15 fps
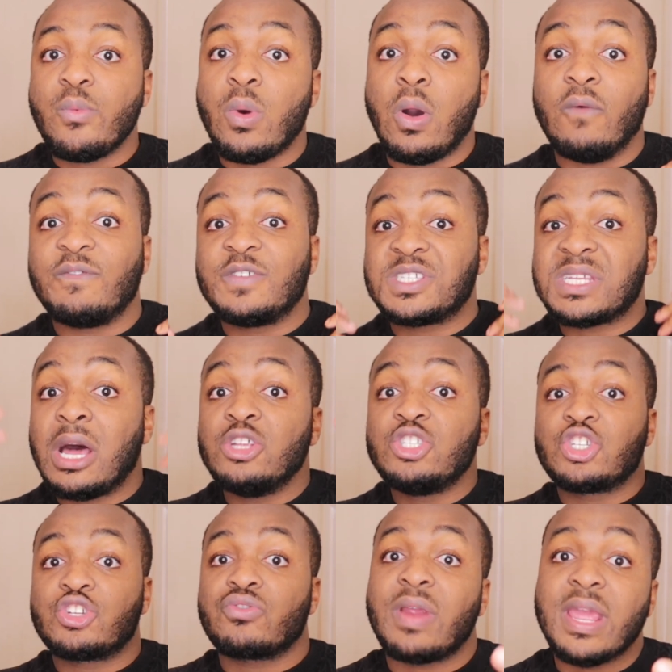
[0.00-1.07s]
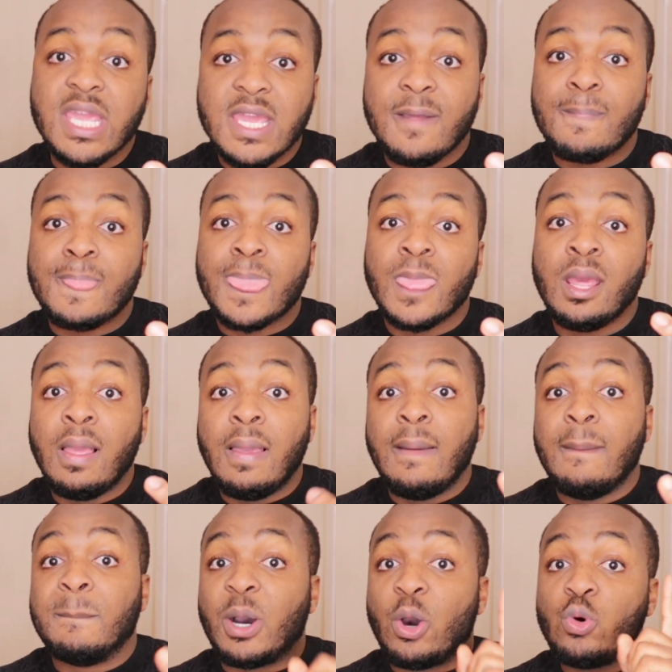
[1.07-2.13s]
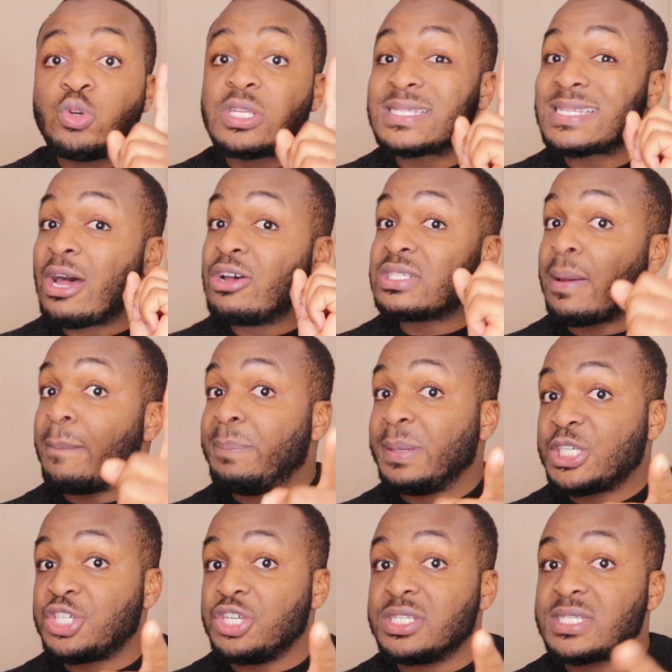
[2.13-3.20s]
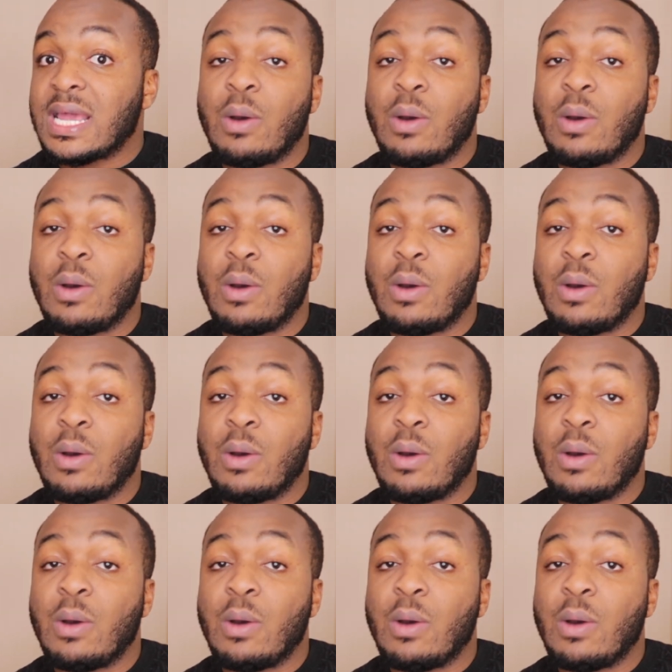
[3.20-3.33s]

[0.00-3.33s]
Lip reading: wealth. Sounds great, but also sounds ambitious.